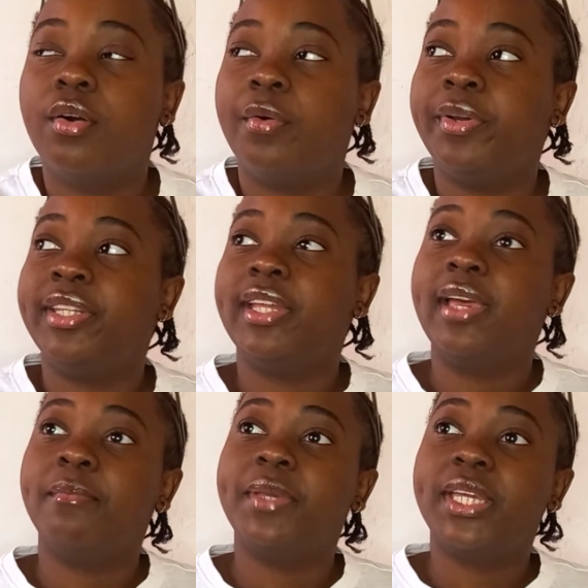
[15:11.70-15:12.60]
or when
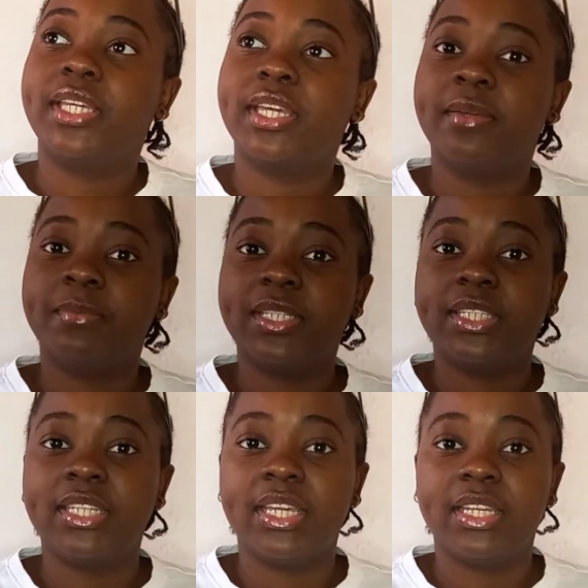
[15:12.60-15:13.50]
I make a
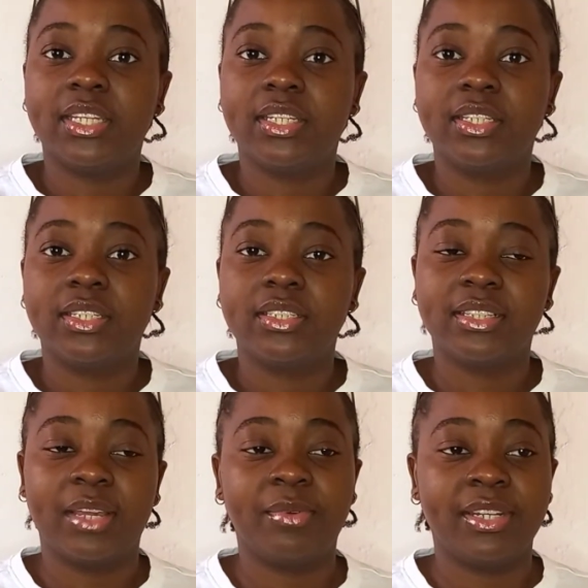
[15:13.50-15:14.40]
mistake,
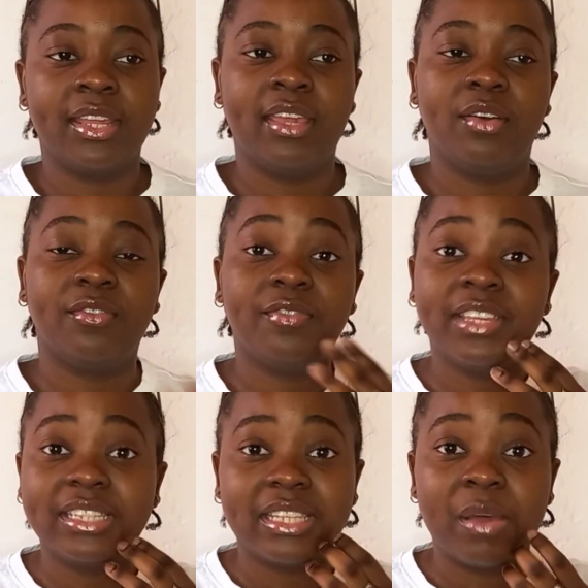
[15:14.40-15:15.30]
like when I
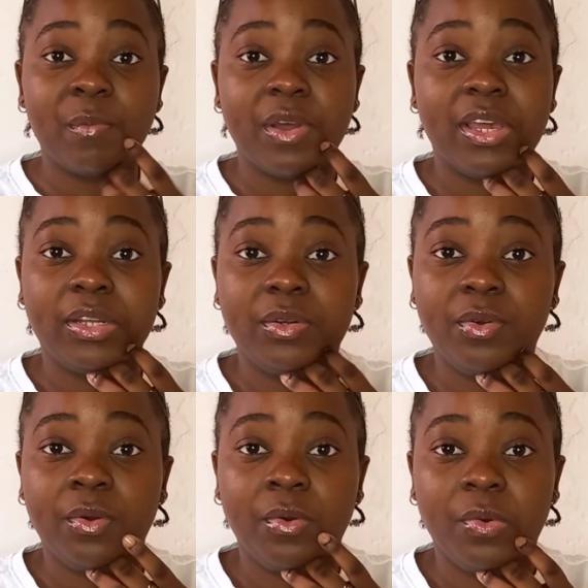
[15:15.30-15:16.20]
offend someone,
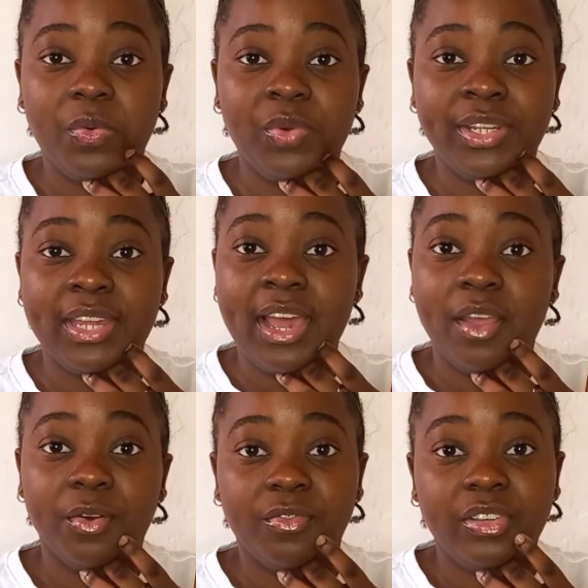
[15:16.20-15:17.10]
or when I
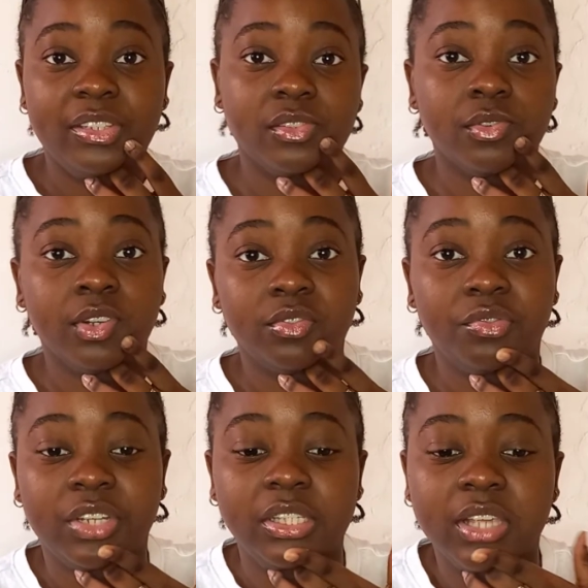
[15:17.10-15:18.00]
offend God,
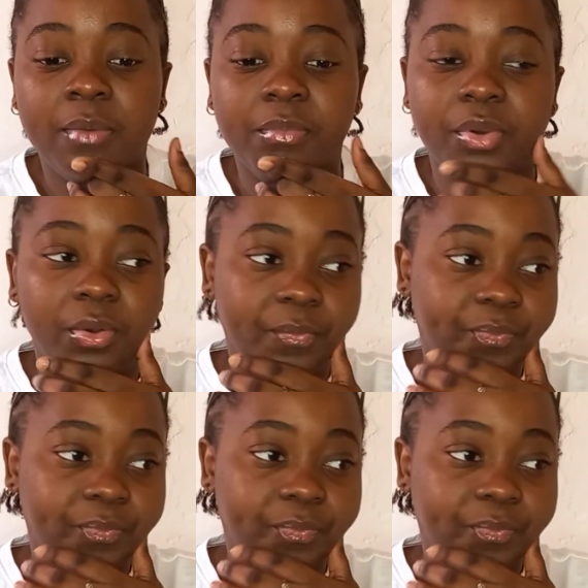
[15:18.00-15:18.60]
for example,